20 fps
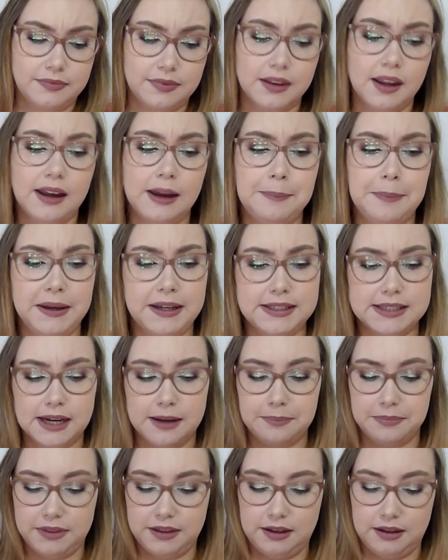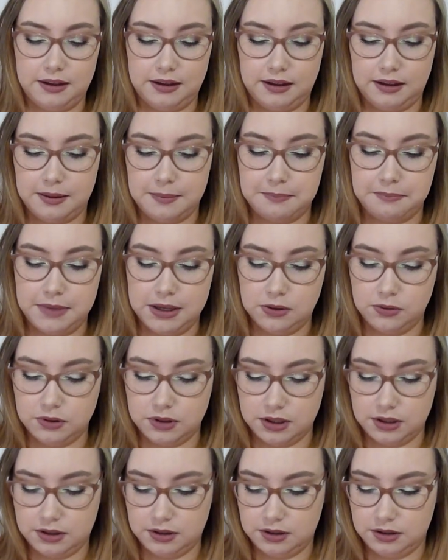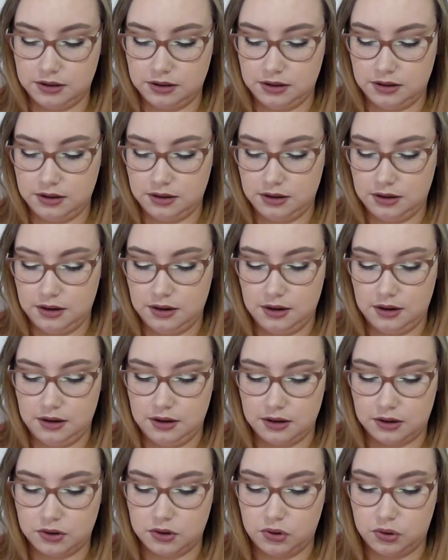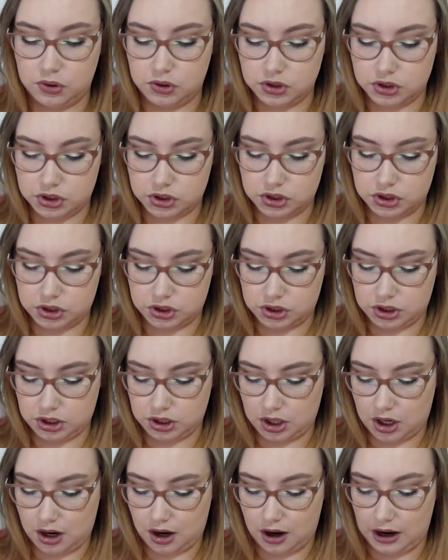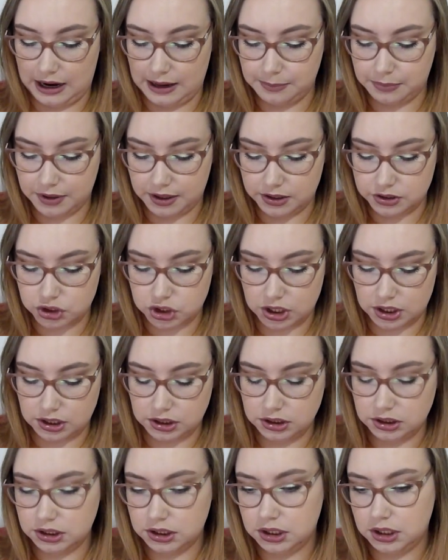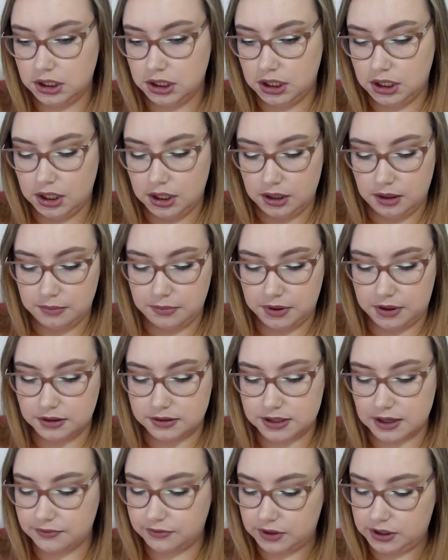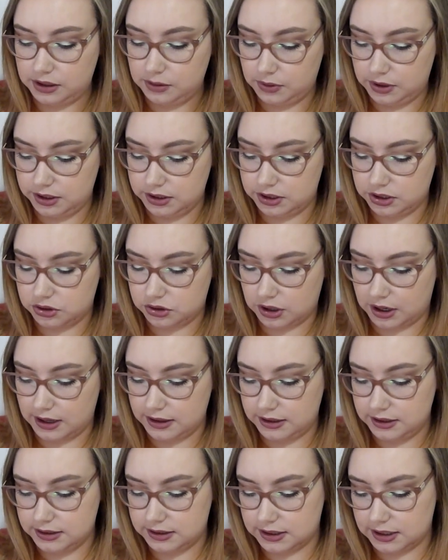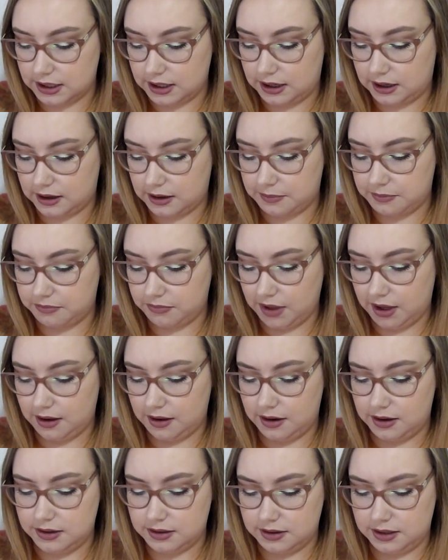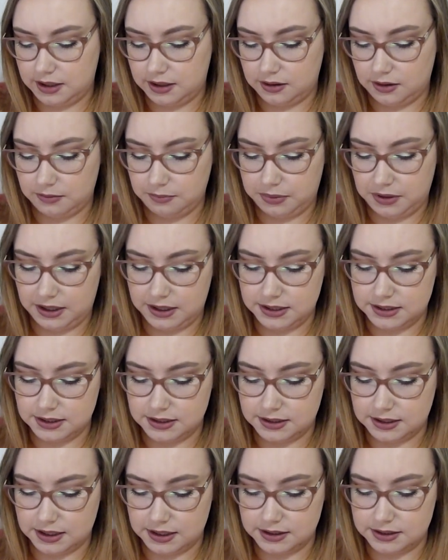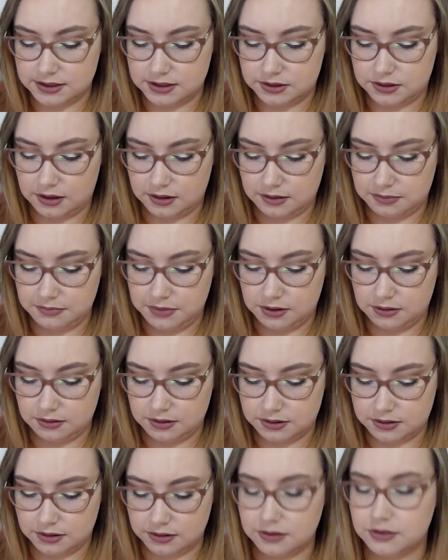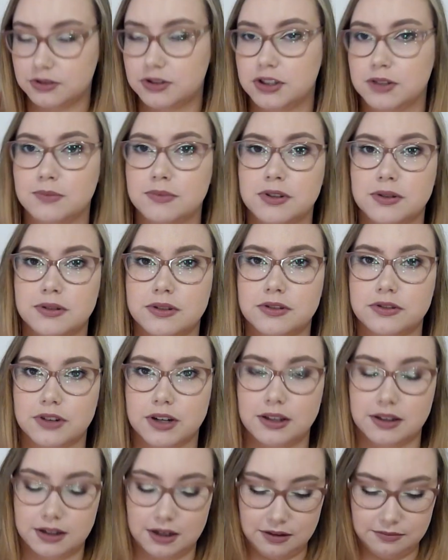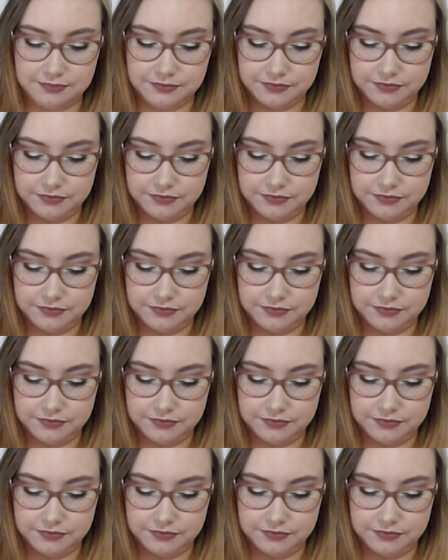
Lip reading: I picked up the Milk Kush Eyebrow Gel because I've really wanted to try this, and the places that stock Milk don't ship to Australia.